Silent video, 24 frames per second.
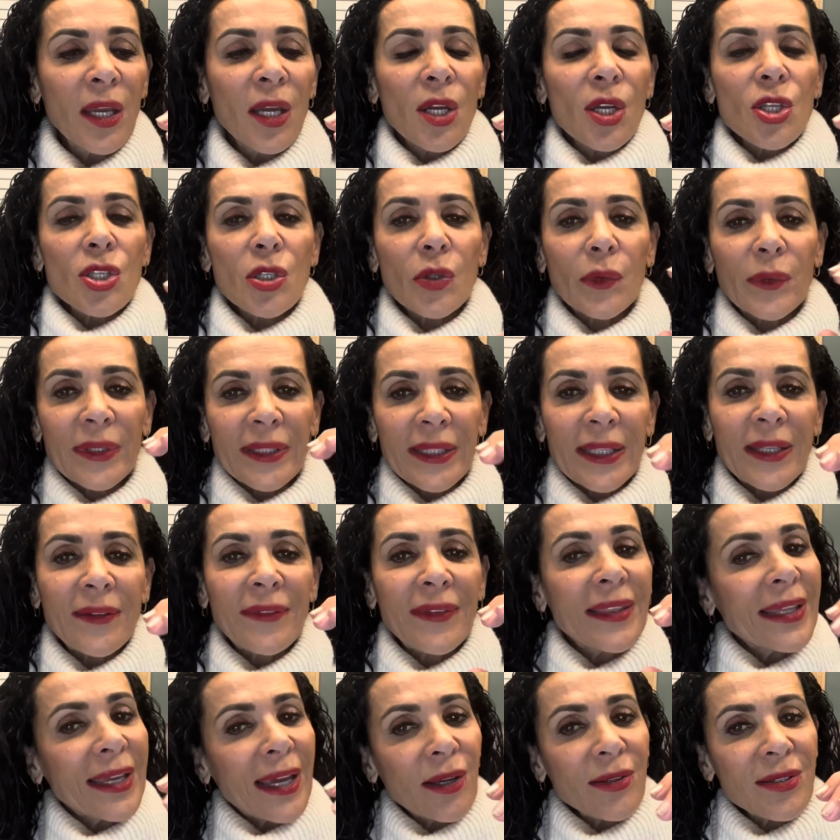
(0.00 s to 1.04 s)
So we're leaving
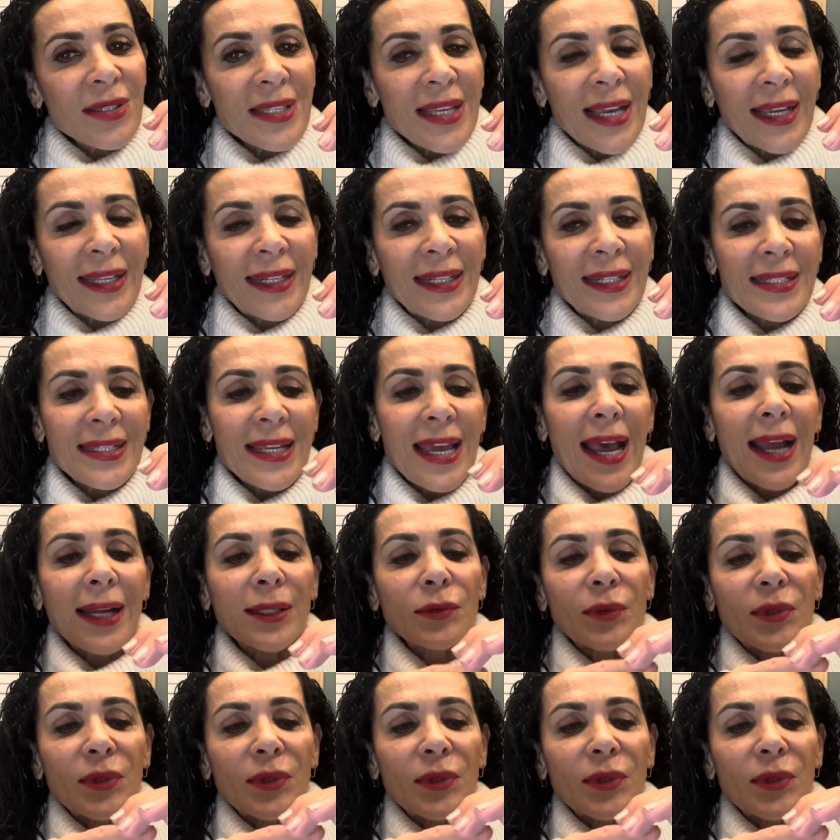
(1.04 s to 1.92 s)
the outside intact.